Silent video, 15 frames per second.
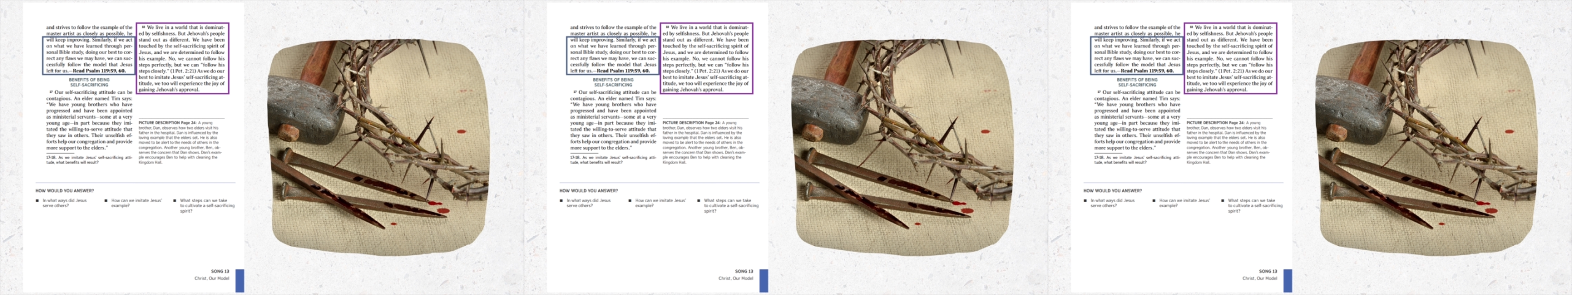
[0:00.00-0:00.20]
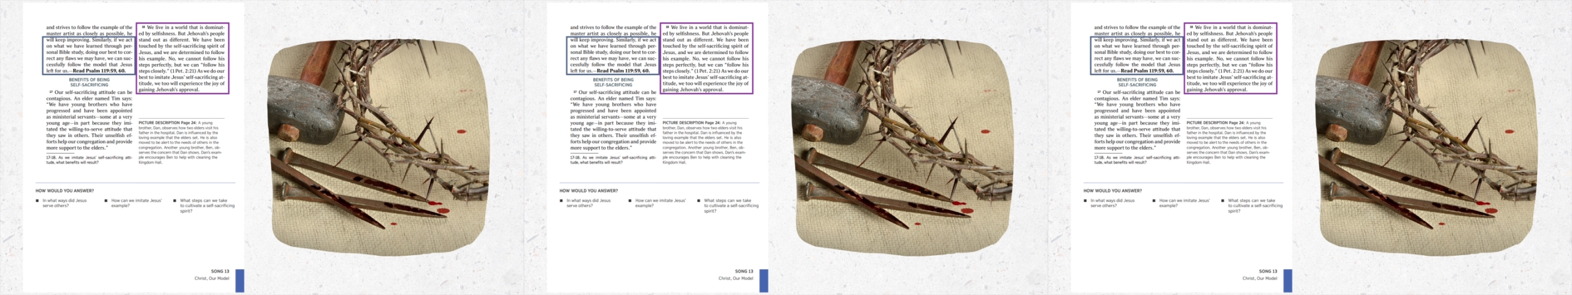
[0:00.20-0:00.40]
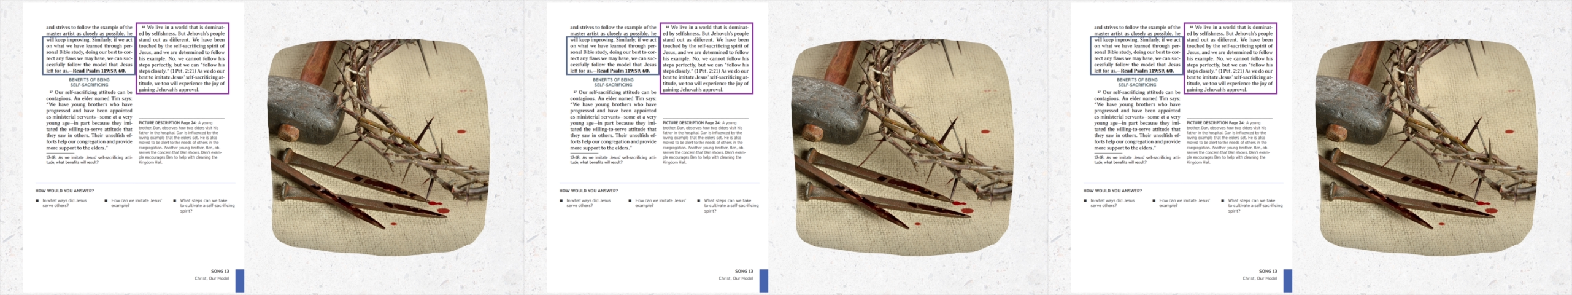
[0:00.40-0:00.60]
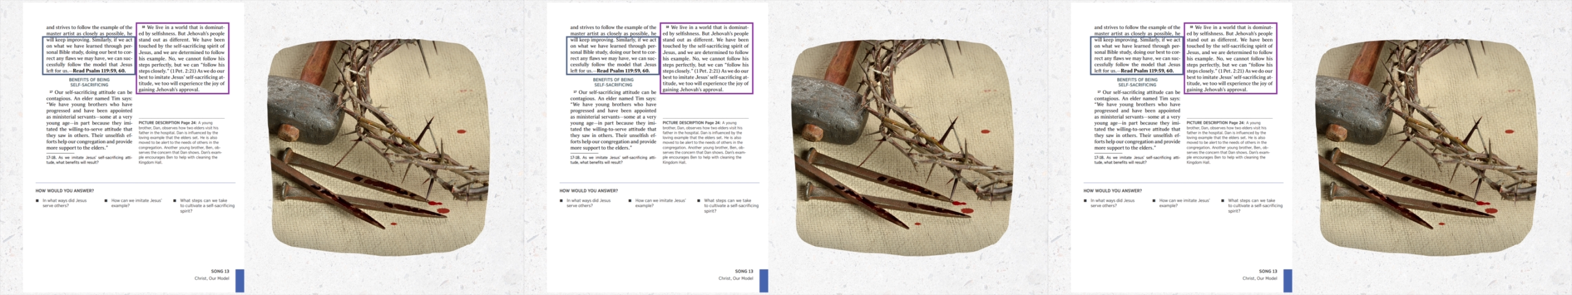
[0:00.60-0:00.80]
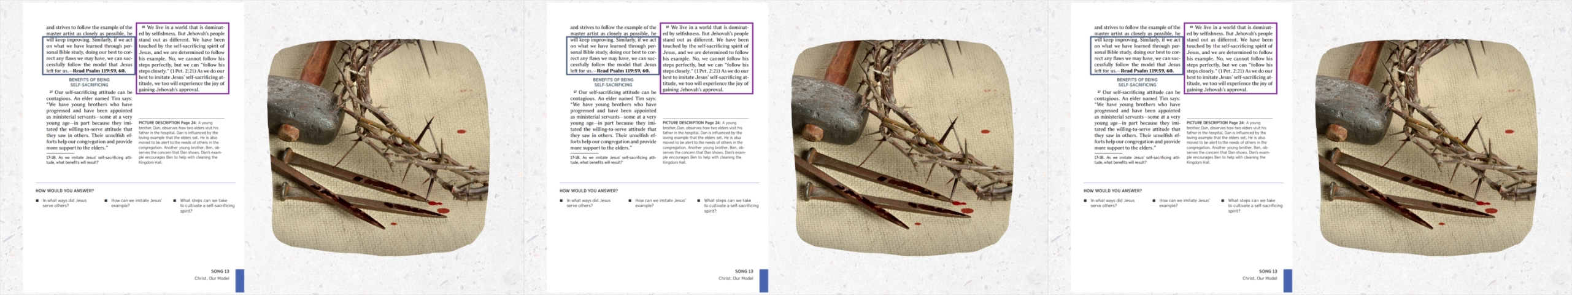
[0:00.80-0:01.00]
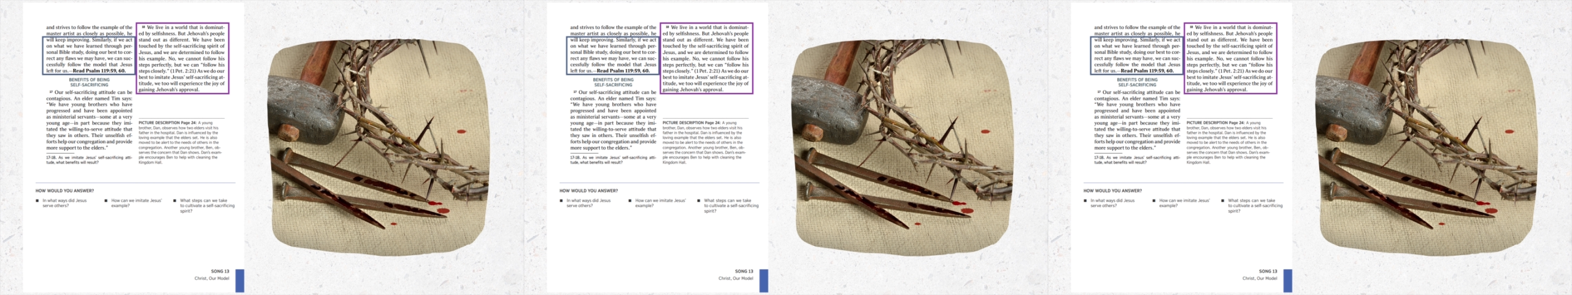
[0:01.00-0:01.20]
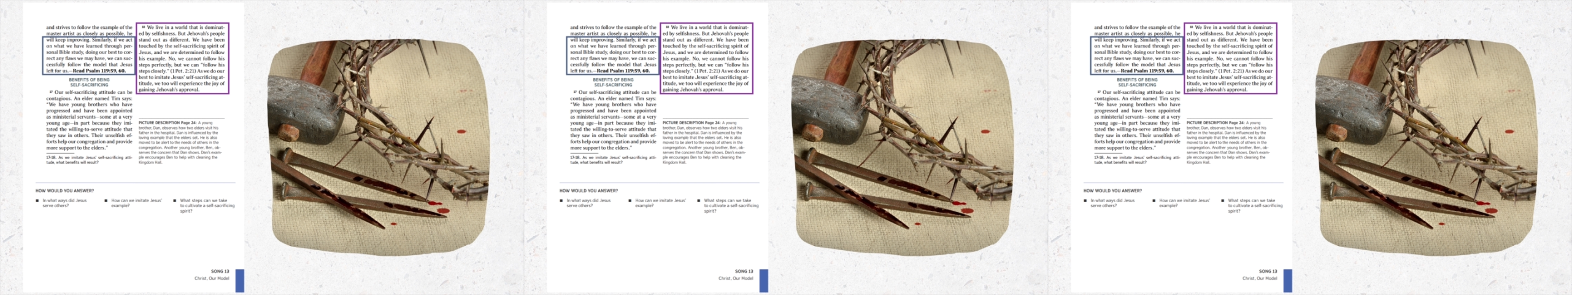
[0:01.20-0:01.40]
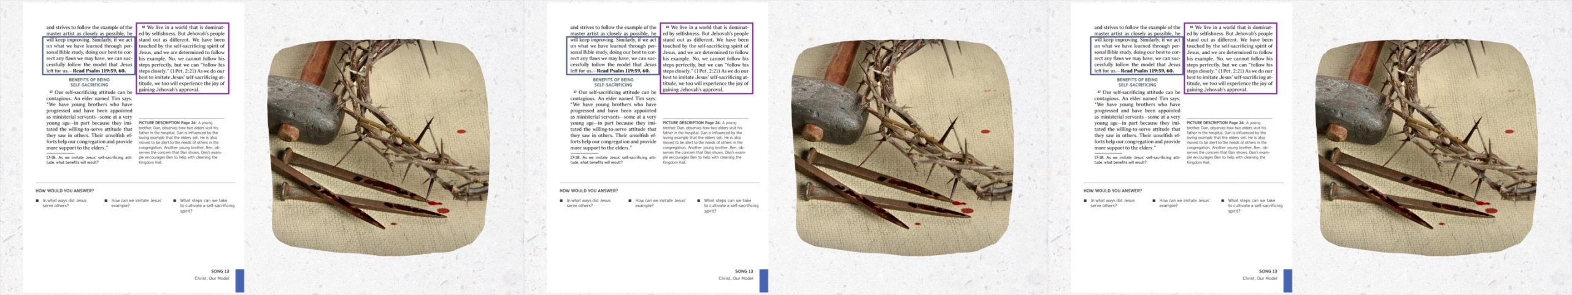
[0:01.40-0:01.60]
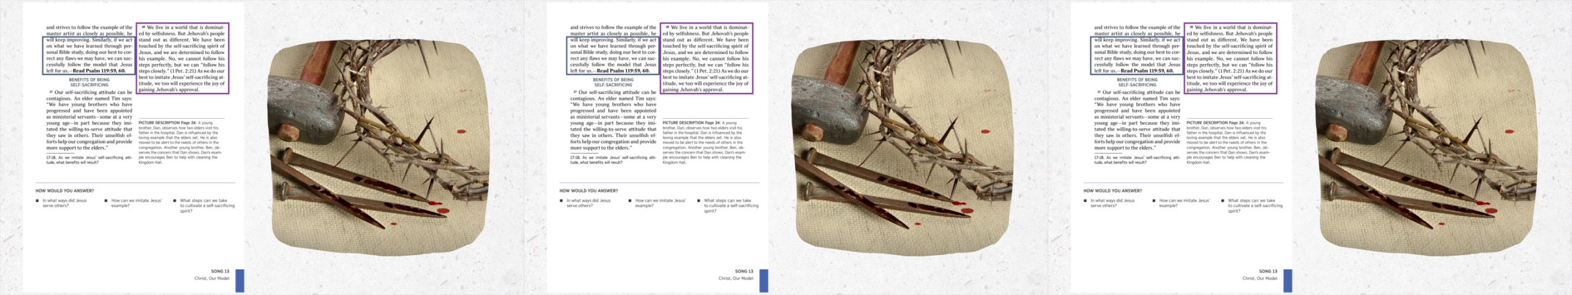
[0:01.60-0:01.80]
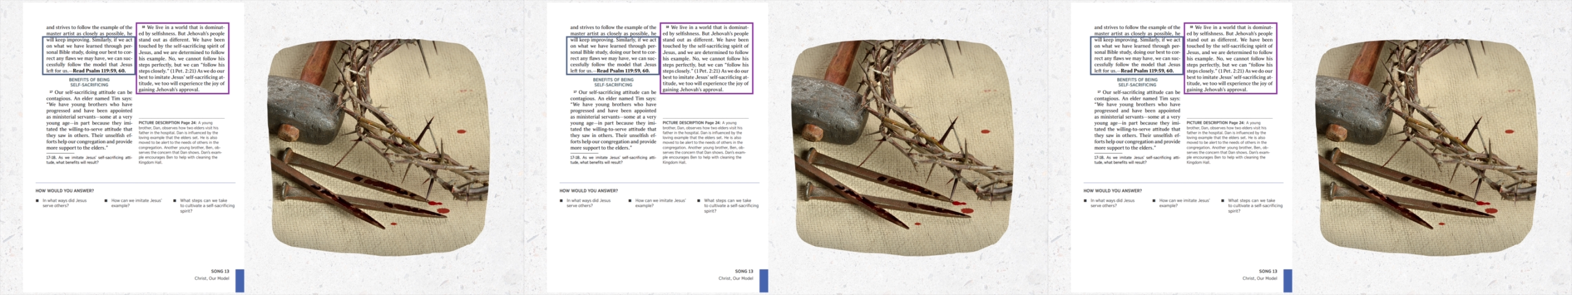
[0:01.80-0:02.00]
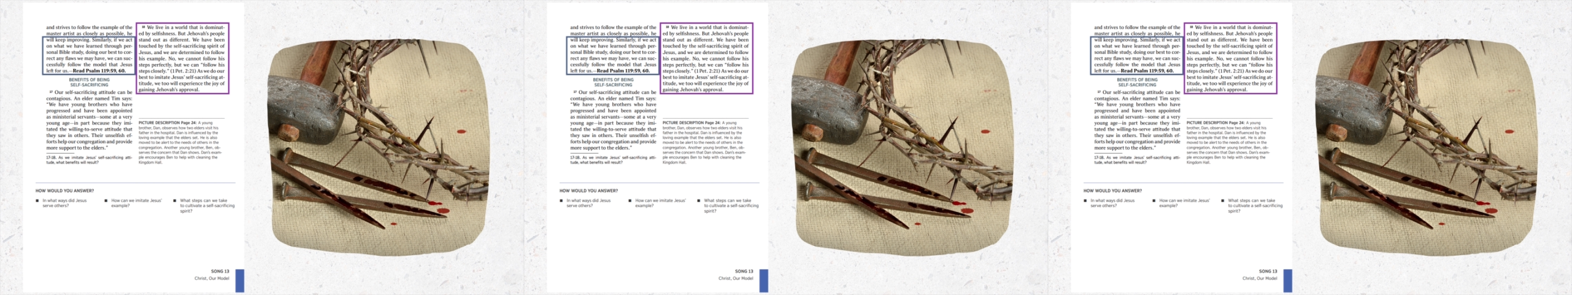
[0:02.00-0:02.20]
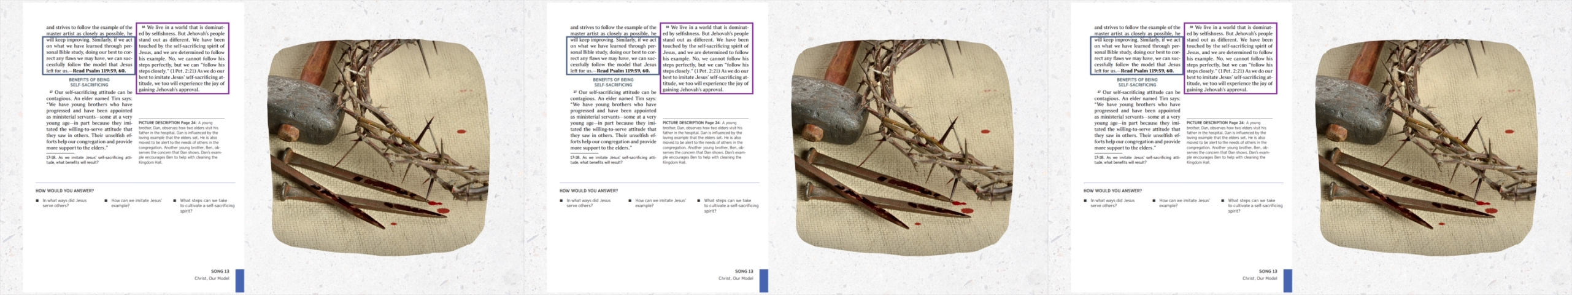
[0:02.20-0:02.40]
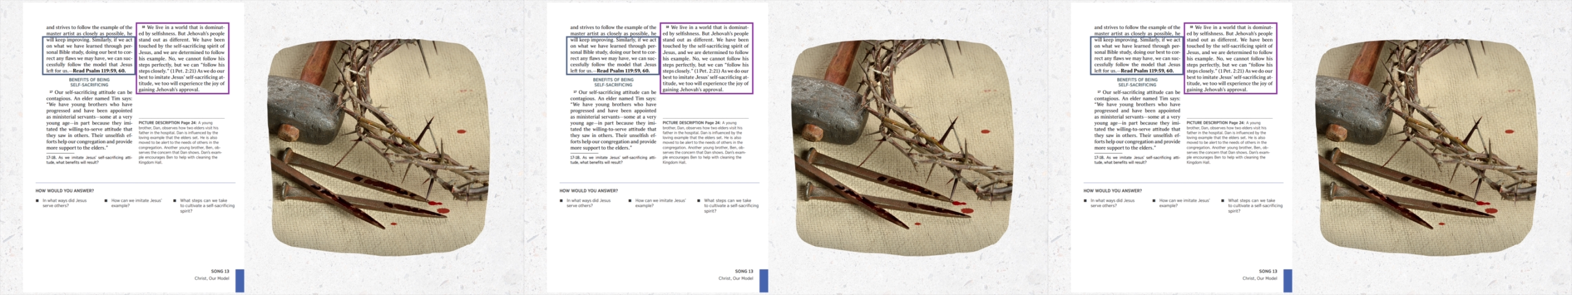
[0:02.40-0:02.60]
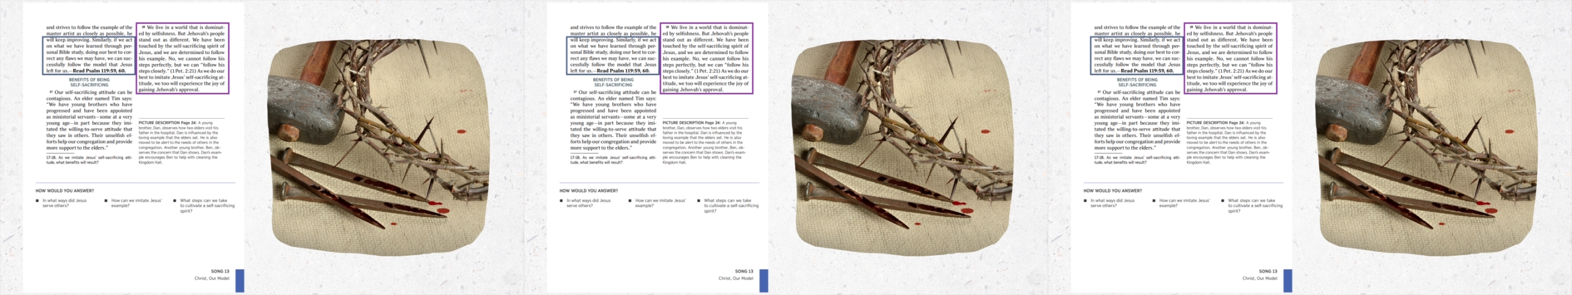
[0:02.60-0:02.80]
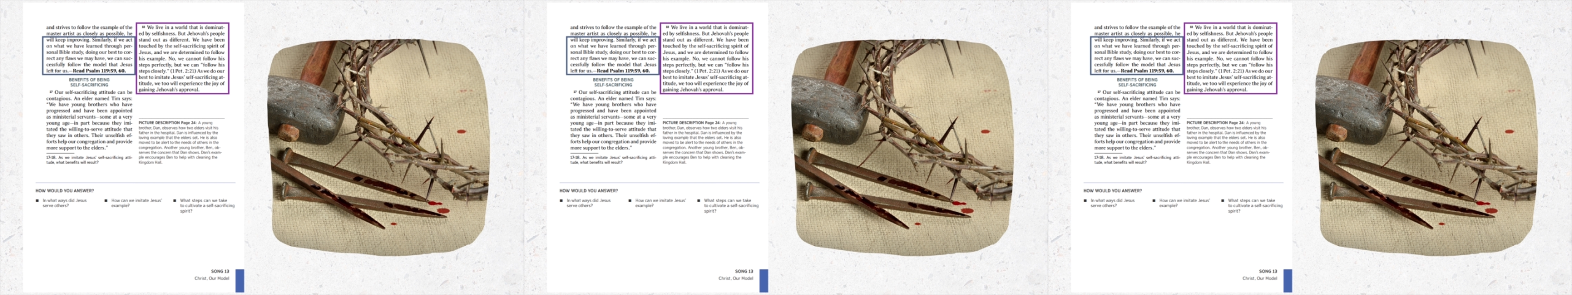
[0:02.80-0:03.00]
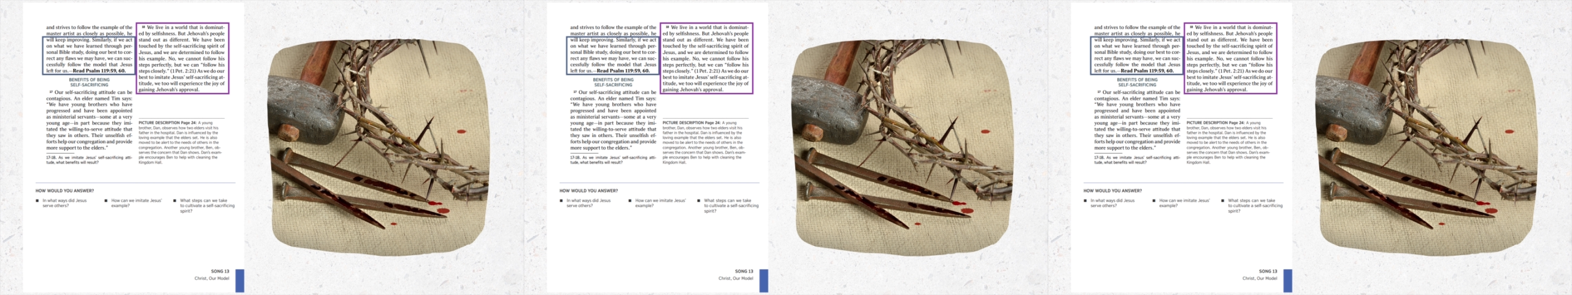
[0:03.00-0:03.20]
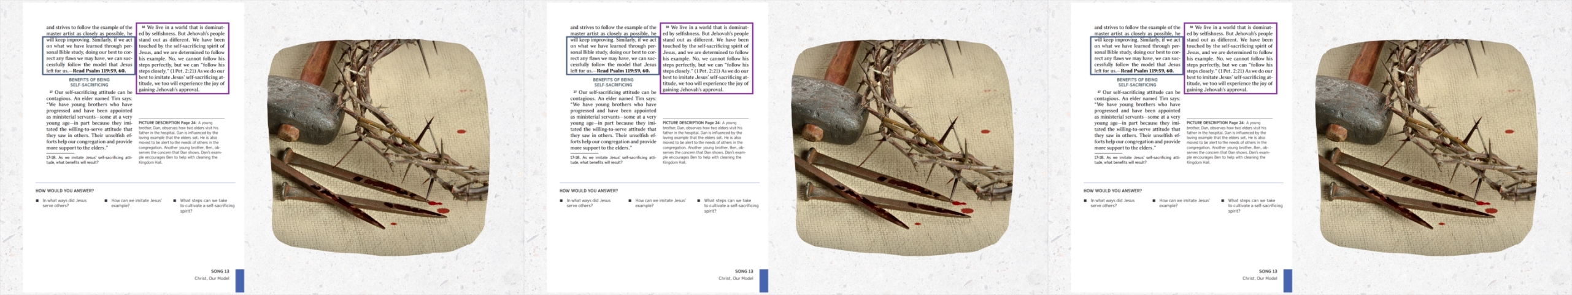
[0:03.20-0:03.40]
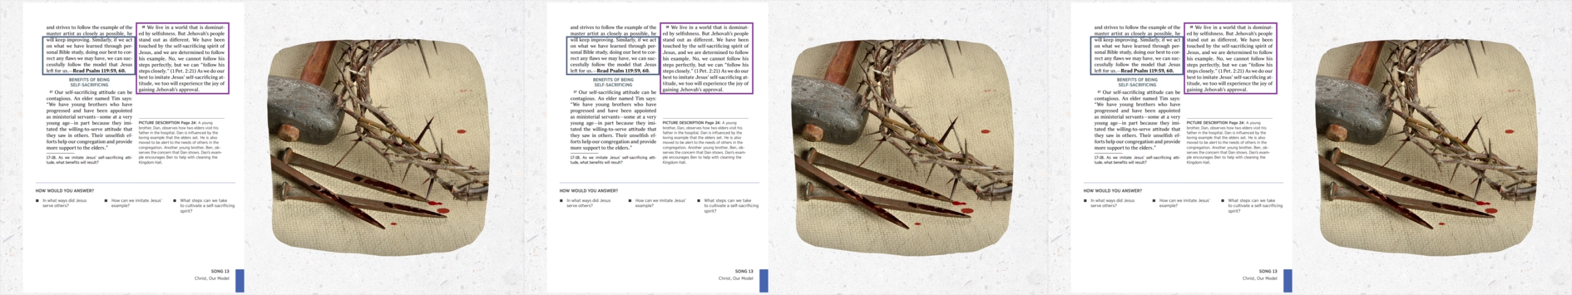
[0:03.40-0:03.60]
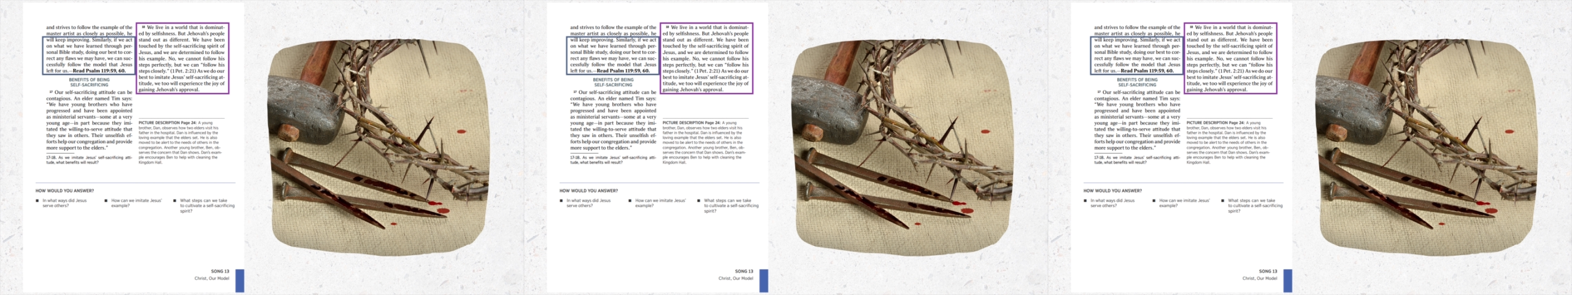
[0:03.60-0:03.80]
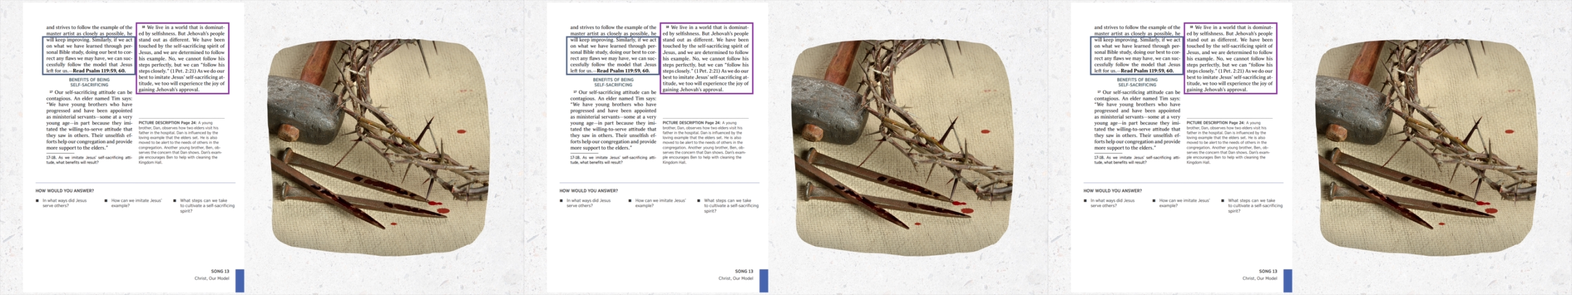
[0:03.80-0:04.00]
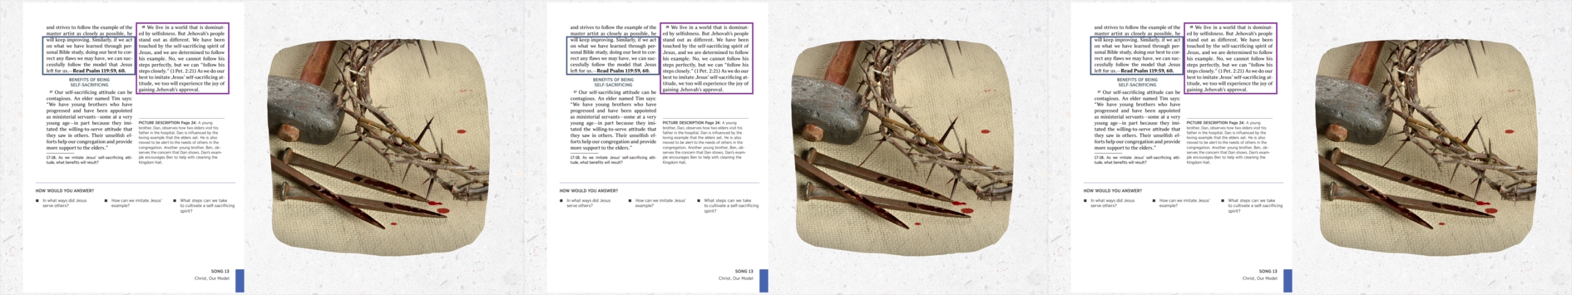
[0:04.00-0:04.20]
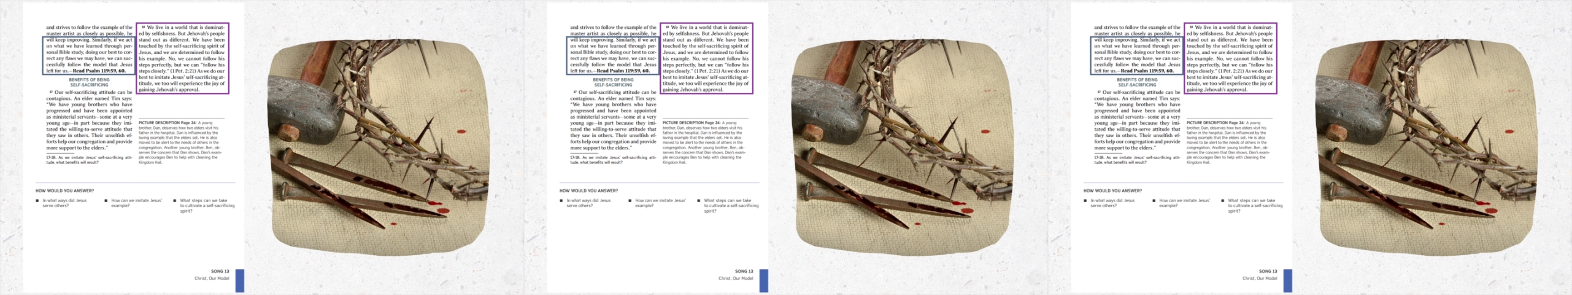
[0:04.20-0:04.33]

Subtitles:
(no speaker visible)